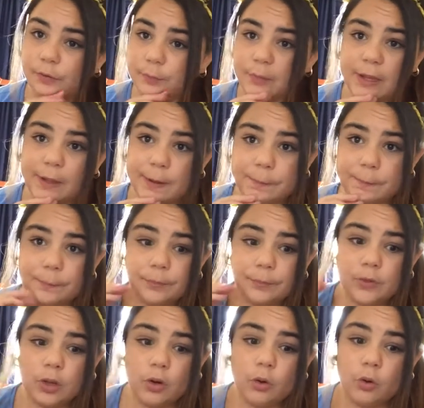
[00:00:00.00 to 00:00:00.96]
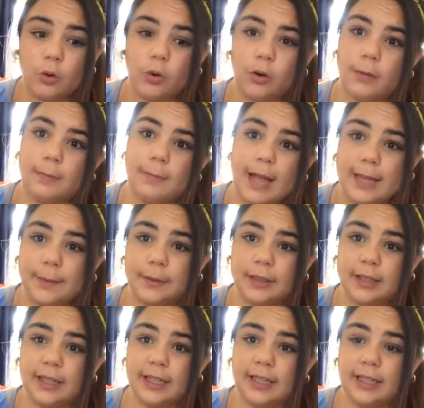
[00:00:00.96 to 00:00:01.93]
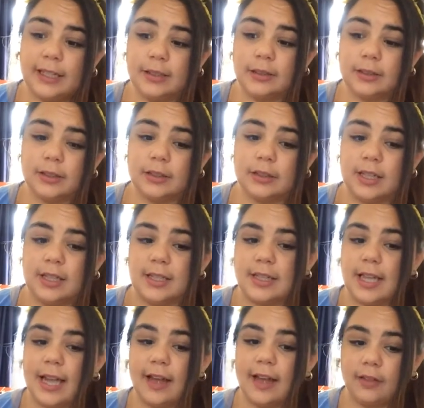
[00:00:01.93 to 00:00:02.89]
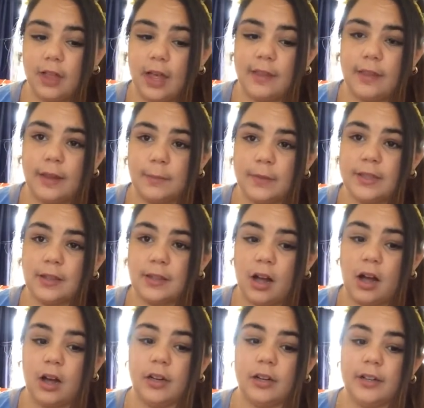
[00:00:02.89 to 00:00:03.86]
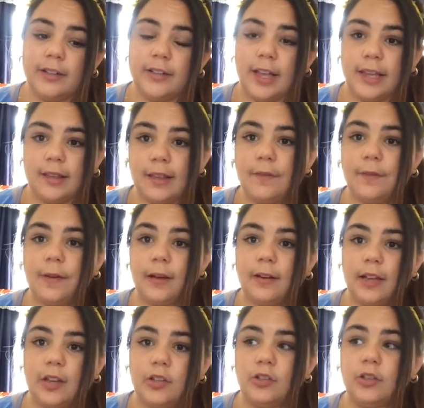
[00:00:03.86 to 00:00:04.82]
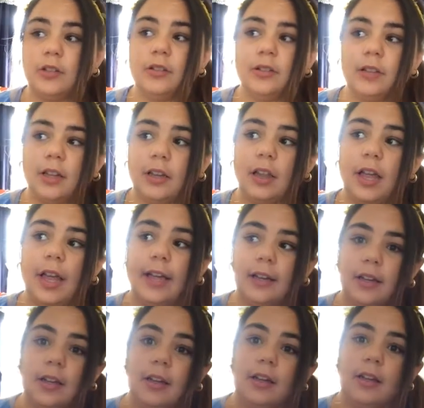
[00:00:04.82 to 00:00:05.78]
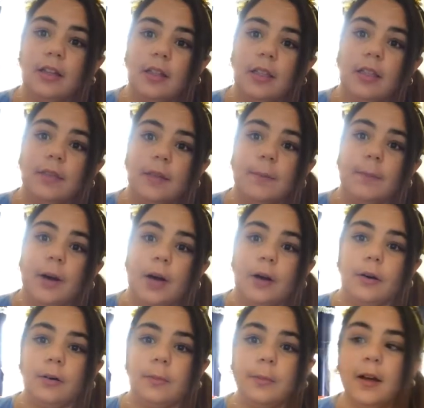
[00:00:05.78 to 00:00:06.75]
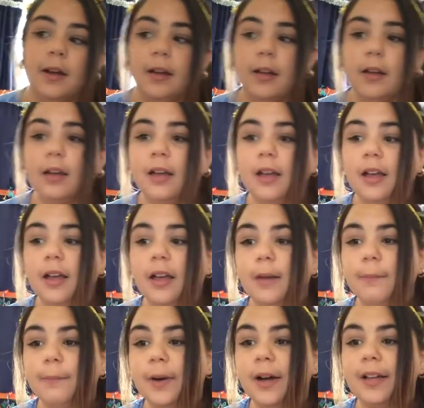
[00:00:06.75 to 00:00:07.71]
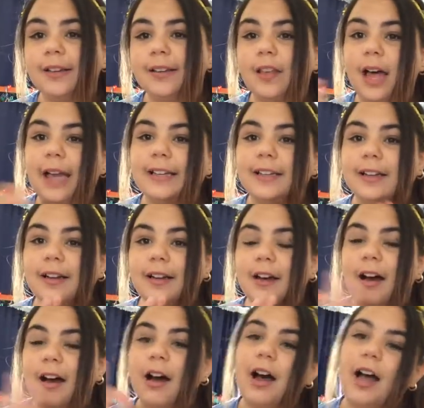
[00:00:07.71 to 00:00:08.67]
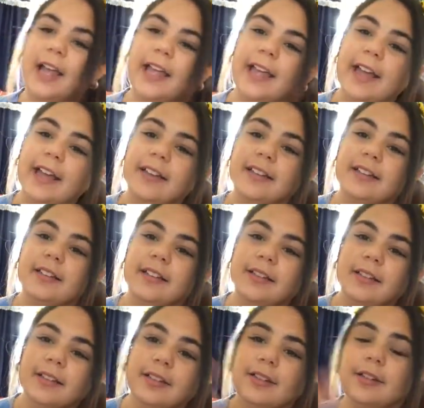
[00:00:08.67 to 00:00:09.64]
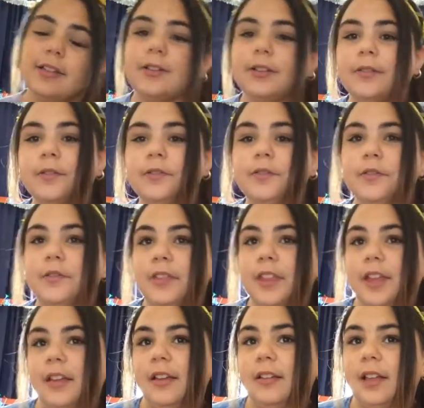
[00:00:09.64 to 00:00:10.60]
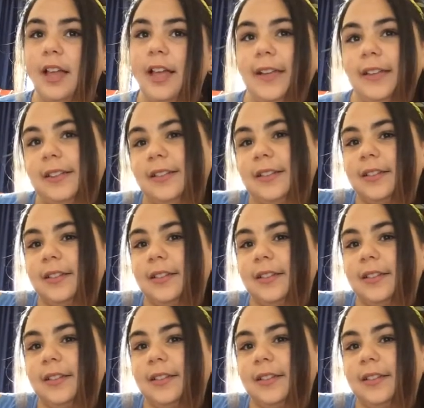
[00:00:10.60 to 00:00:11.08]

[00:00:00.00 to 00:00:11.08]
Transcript: from there or Maybelline because they have like their mascaras and their foundations are like the balm but like high end sort of th- like